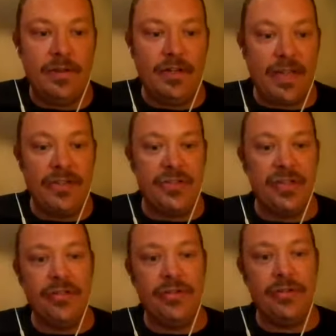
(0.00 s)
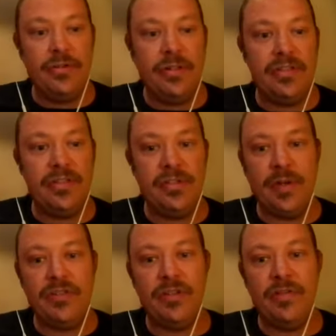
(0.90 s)
attention to the
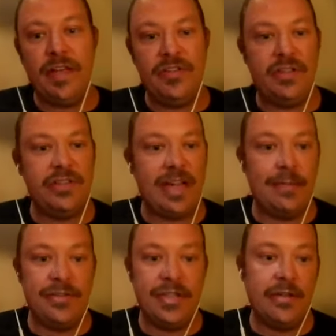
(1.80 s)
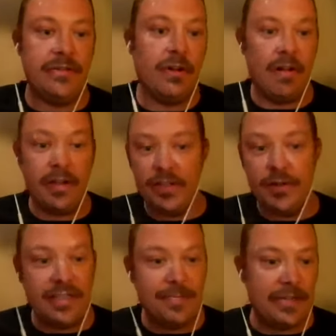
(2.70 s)
situation of Haitian asylum seekers along the
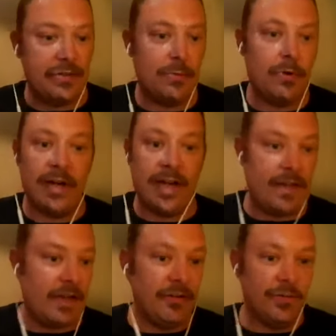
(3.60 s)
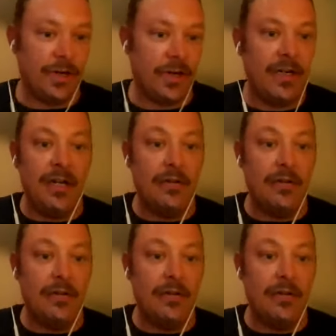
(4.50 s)
US-Mexico border and elsewhere